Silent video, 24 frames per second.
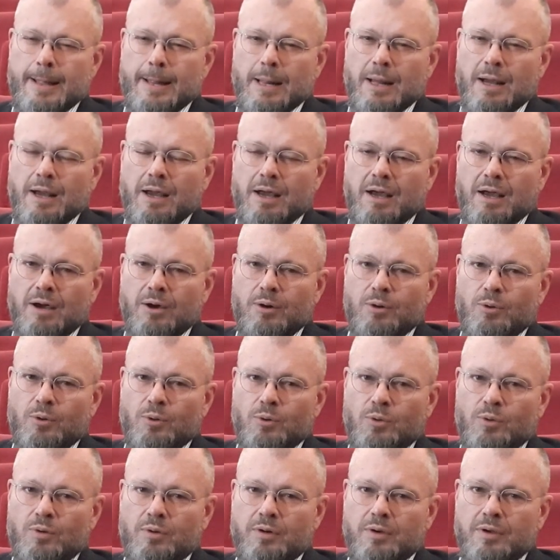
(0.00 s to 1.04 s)

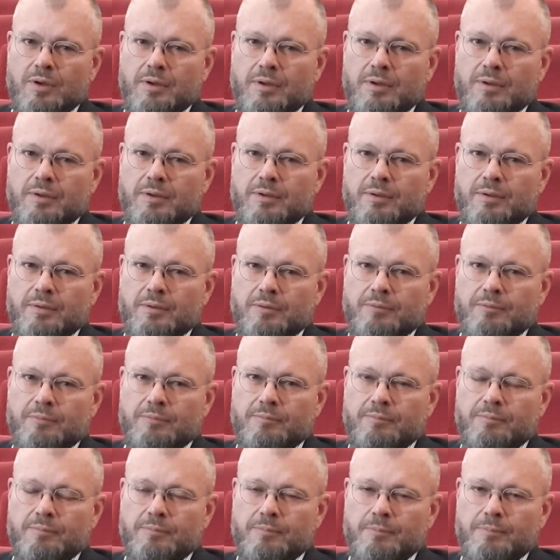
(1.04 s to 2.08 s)
how
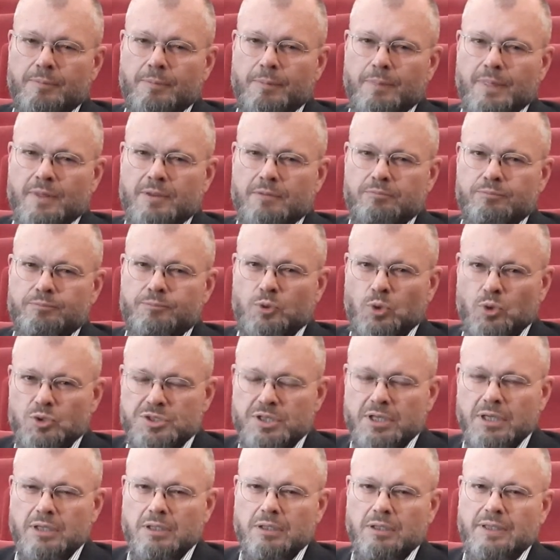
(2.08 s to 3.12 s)

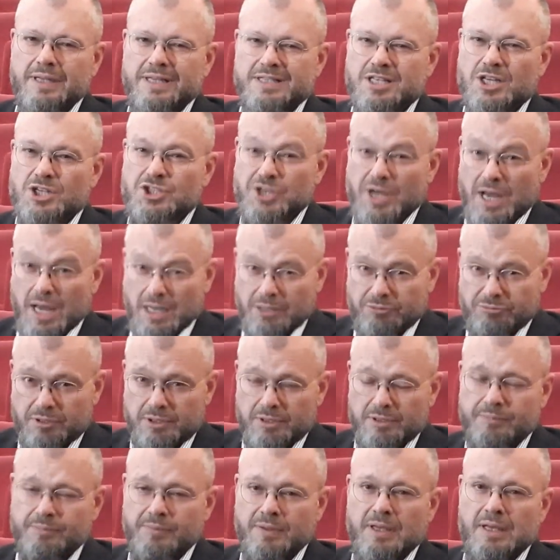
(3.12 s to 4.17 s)
musical as a
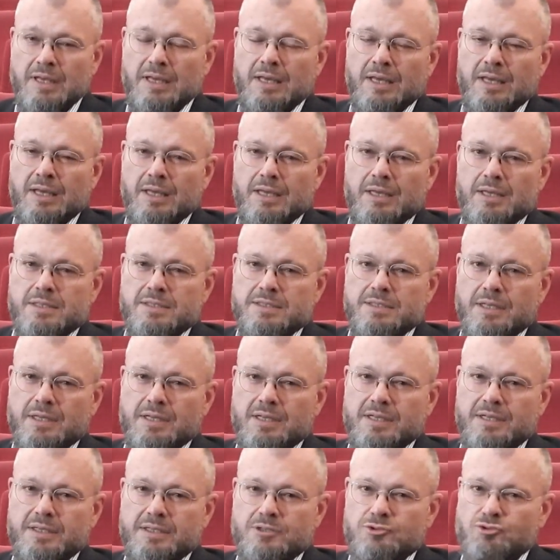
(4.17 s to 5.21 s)
genre is a
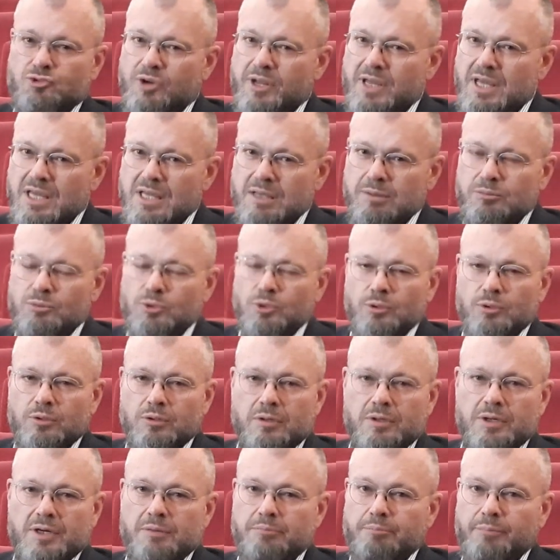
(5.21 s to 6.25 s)
dream
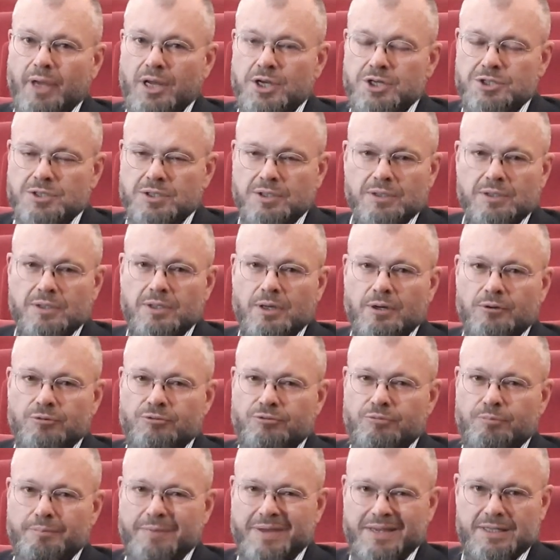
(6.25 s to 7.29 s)
or ambition
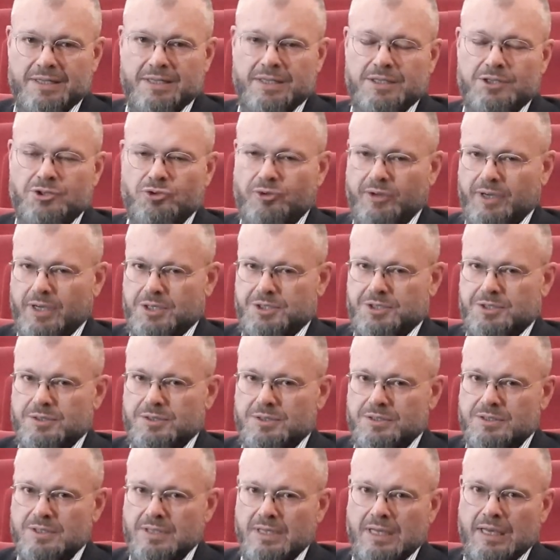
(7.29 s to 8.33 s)
of many
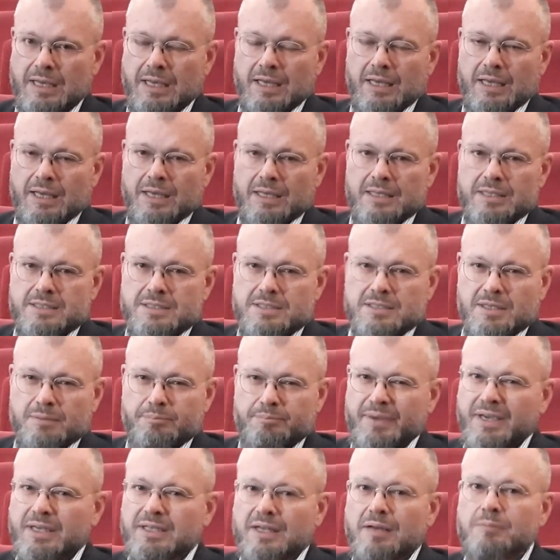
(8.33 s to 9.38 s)
directors. It's a
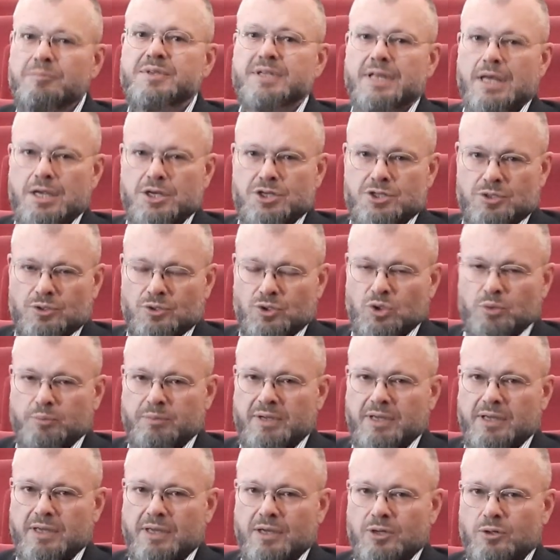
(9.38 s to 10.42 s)
big temptation to
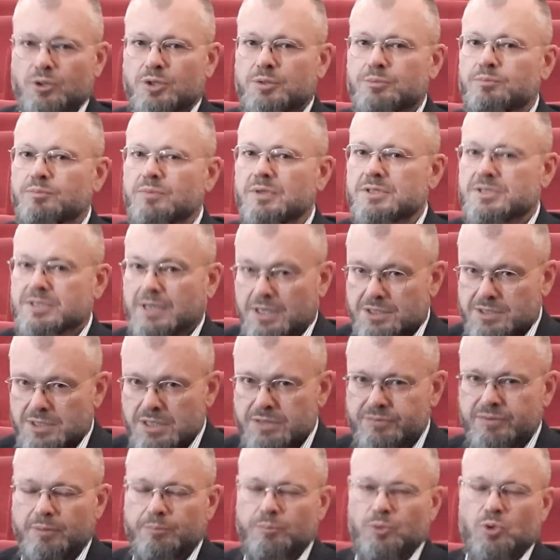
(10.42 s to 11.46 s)
make a good,
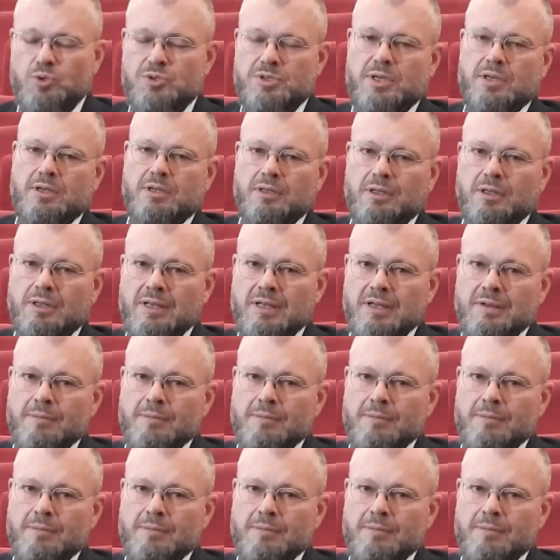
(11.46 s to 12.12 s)
successful musical.